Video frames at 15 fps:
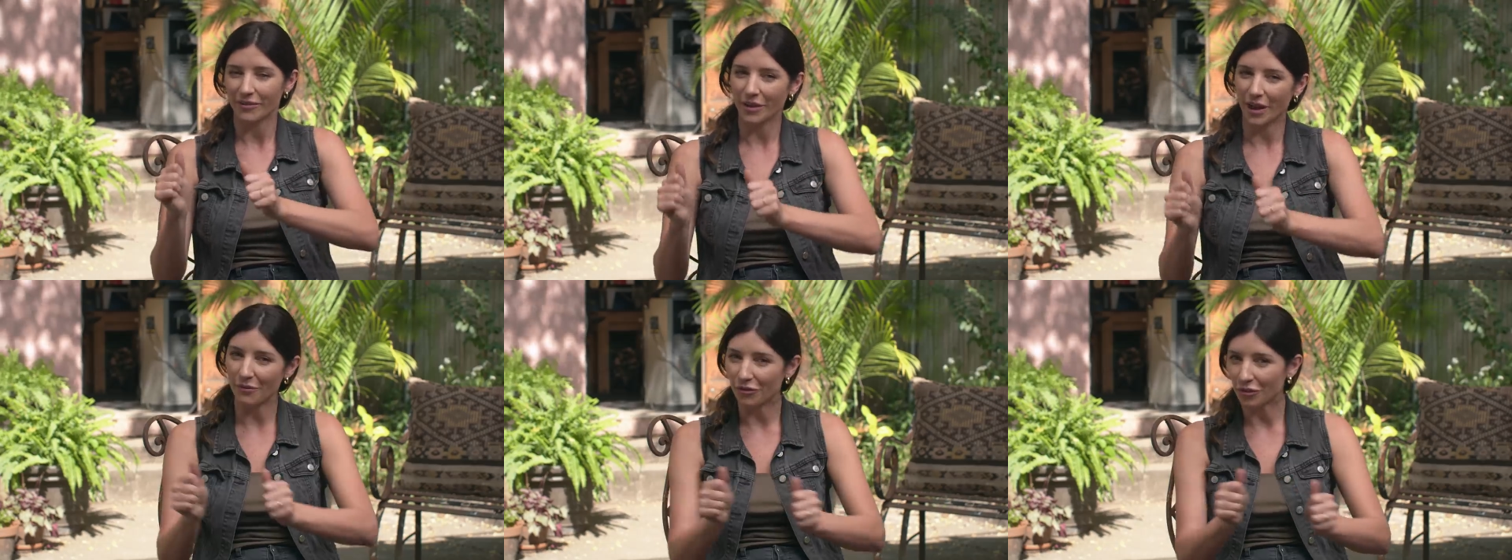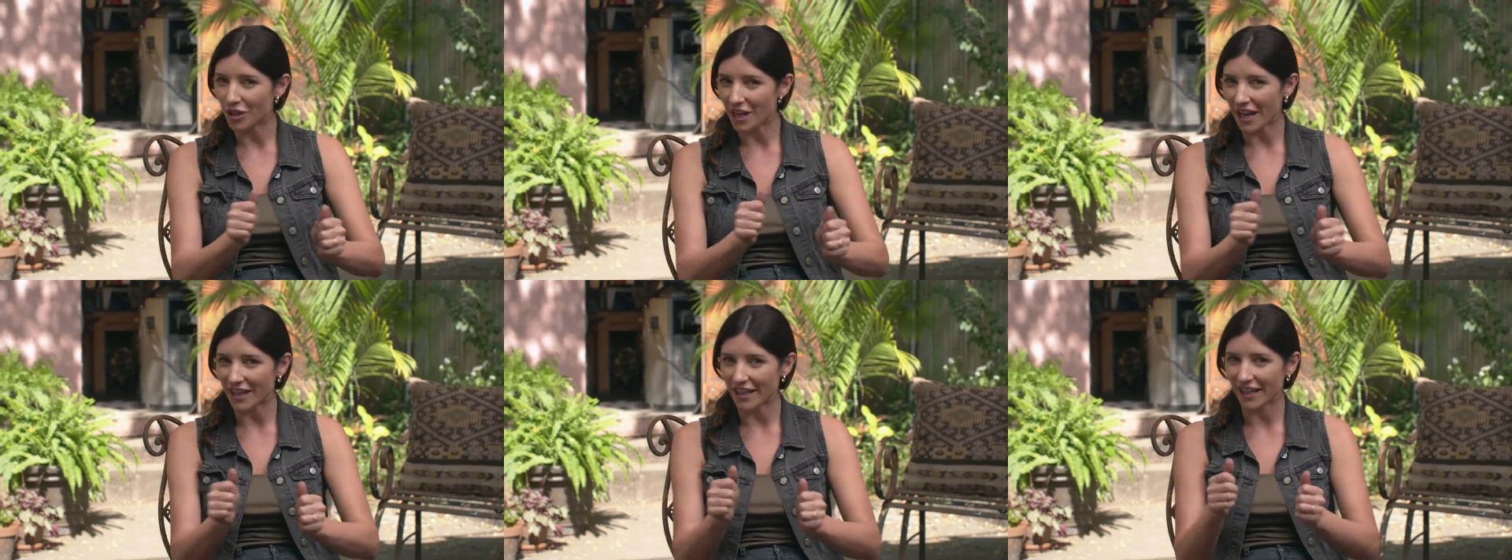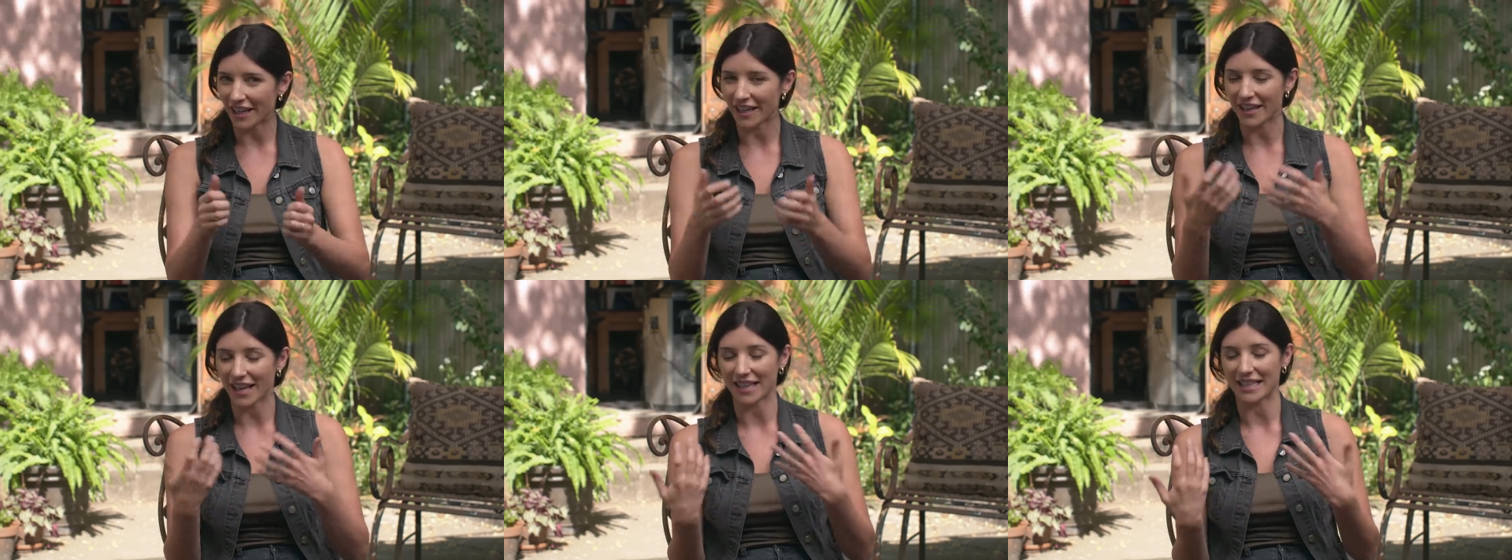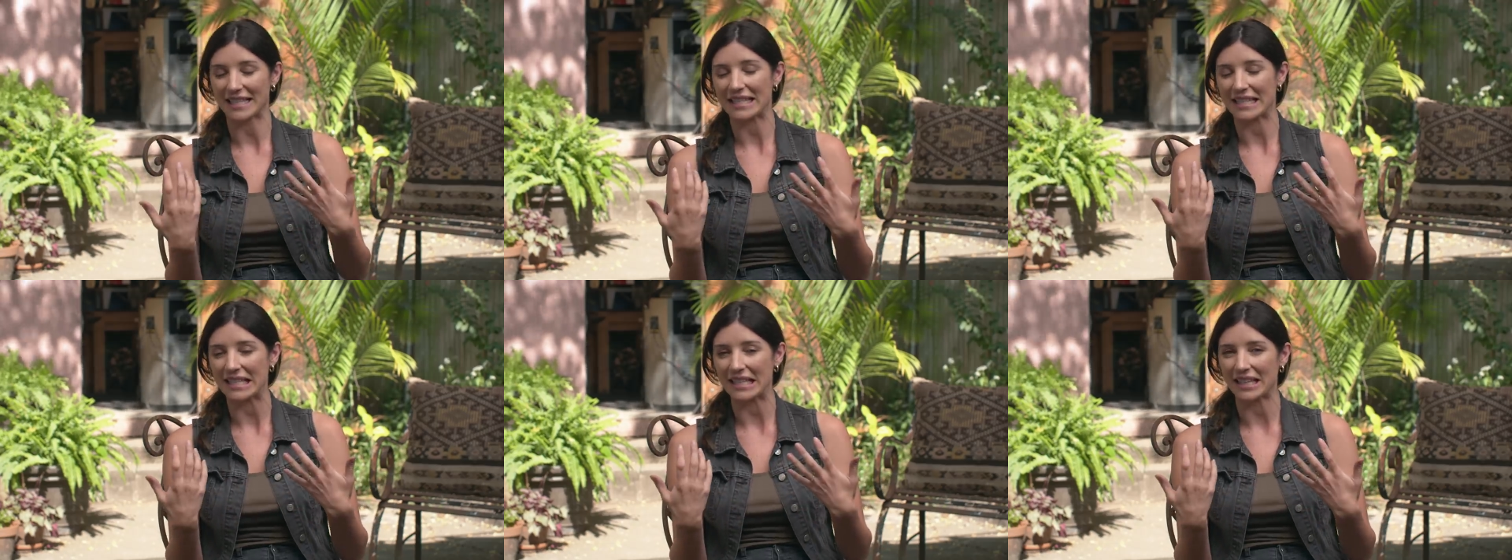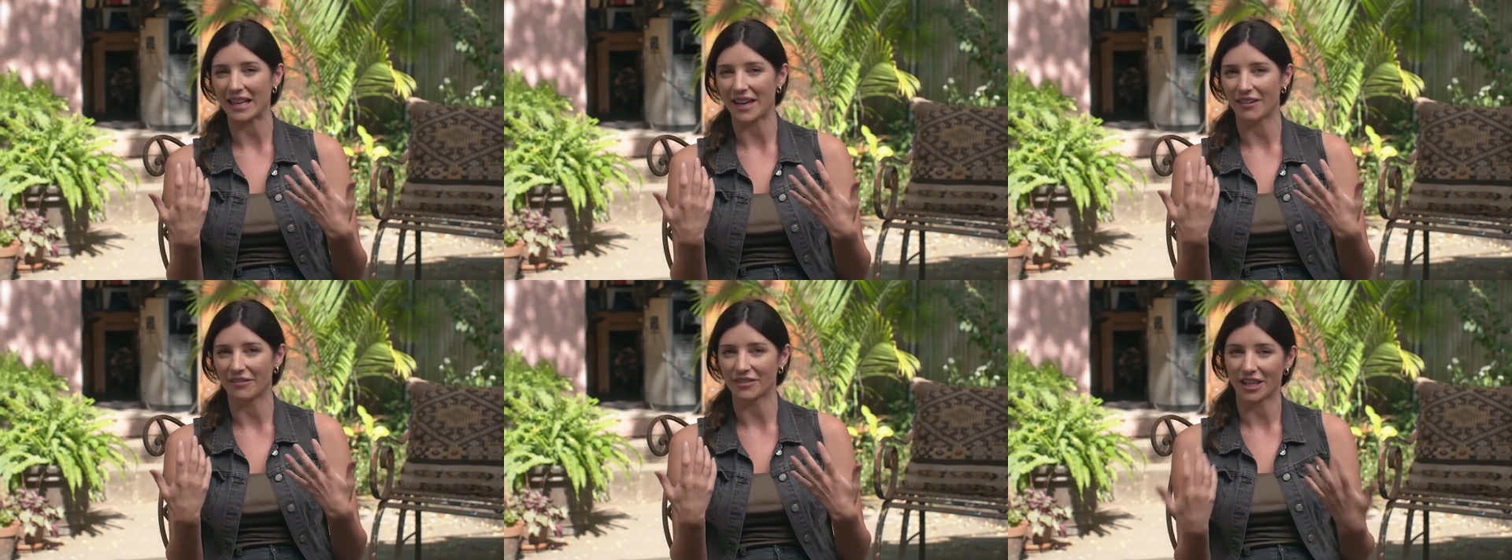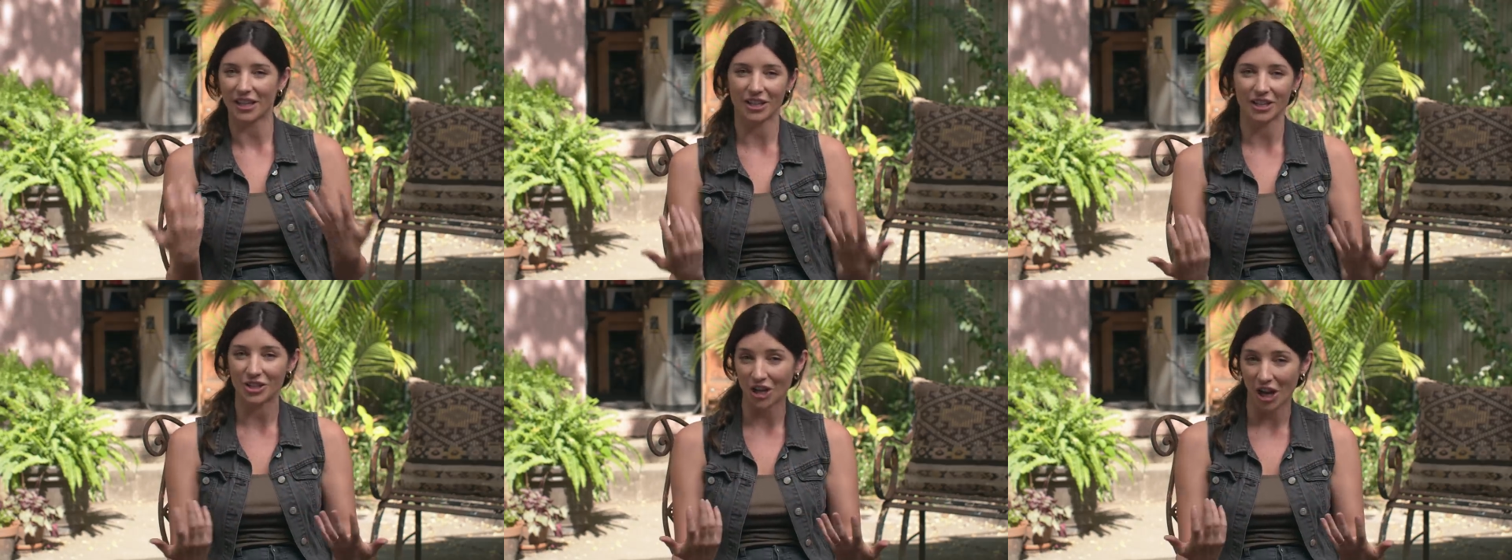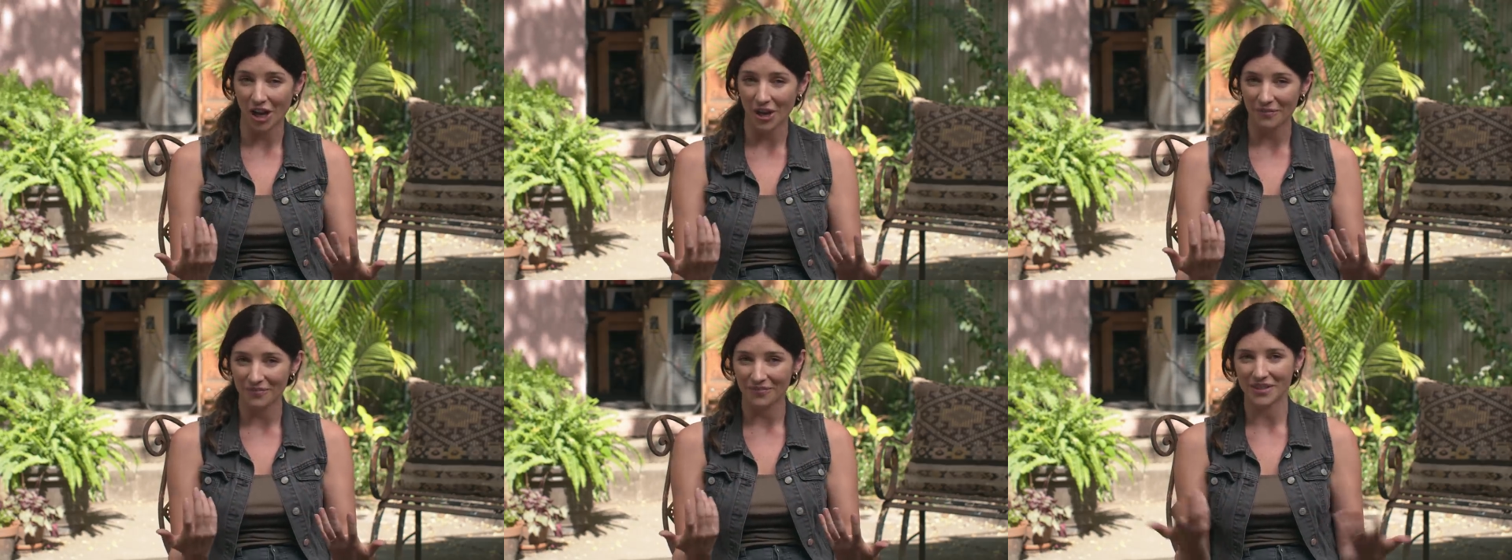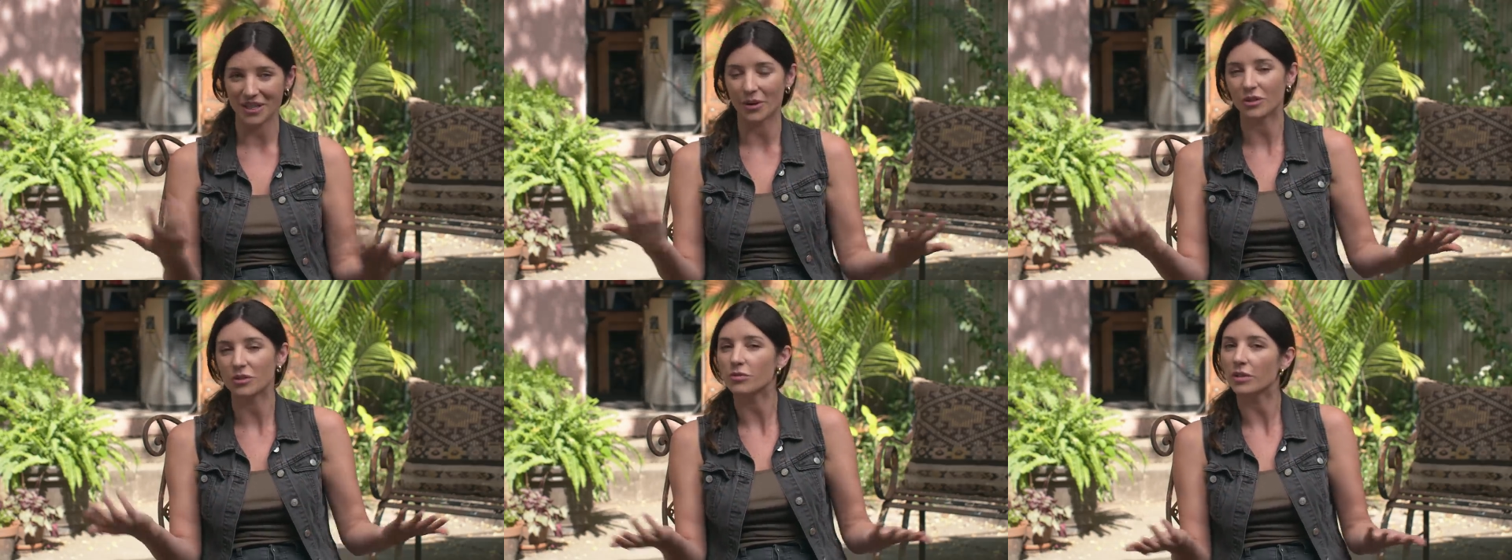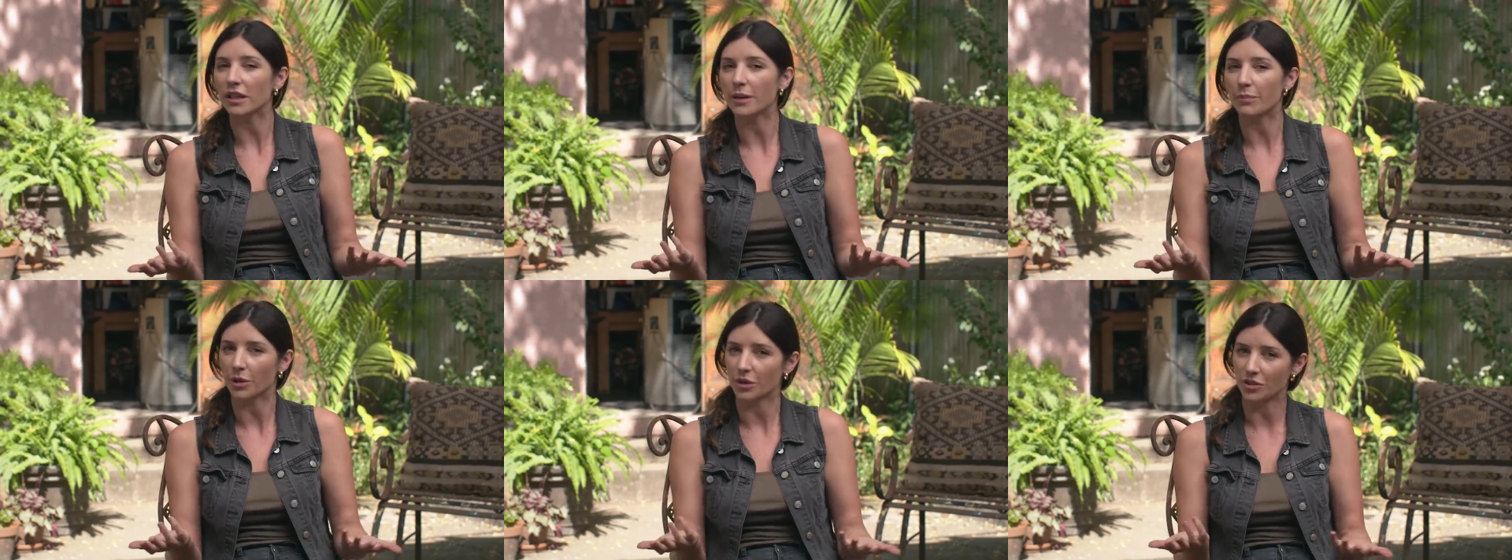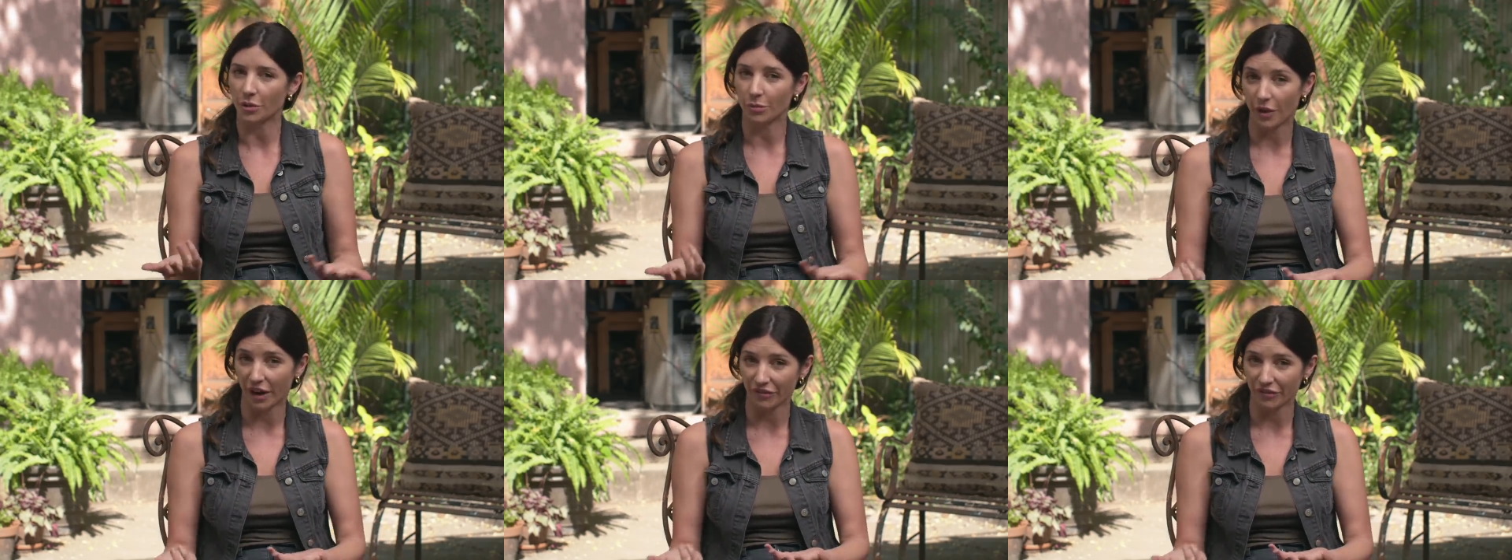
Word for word: when I'm freehanding it and I can see that I've done a good job. So it's really a personal